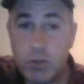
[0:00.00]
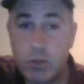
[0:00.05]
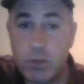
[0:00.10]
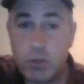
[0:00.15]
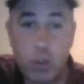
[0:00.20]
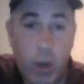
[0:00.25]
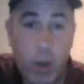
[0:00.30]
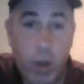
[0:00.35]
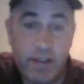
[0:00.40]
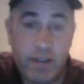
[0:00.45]

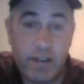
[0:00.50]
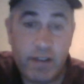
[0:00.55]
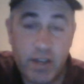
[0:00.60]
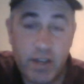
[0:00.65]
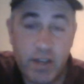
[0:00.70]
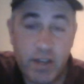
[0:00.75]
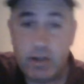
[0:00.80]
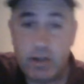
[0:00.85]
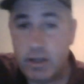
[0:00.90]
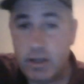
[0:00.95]
20
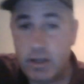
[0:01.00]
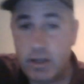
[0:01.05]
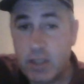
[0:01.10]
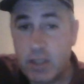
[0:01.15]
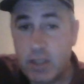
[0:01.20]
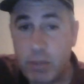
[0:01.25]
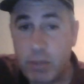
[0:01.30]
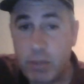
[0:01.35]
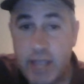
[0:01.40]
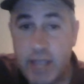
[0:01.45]
feet in
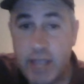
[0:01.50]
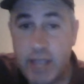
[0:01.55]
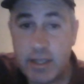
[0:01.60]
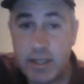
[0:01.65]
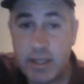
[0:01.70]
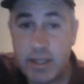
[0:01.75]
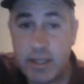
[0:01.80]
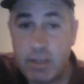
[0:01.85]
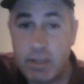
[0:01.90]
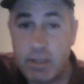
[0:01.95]
some
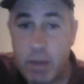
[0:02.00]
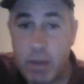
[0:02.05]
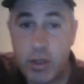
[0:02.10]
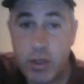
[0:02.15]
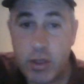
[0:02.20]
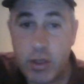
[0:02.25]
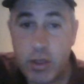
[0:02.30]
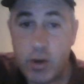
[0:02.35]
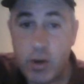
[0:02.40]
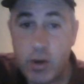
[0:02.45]
places and maybe
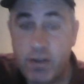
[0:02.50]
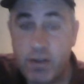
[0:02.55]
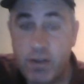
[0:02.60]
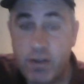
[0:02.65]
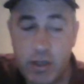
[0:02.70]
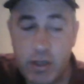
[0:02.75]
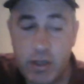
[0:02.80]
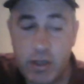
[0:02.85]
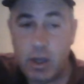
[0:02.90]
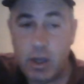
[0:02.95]
30
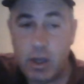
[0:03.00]
feet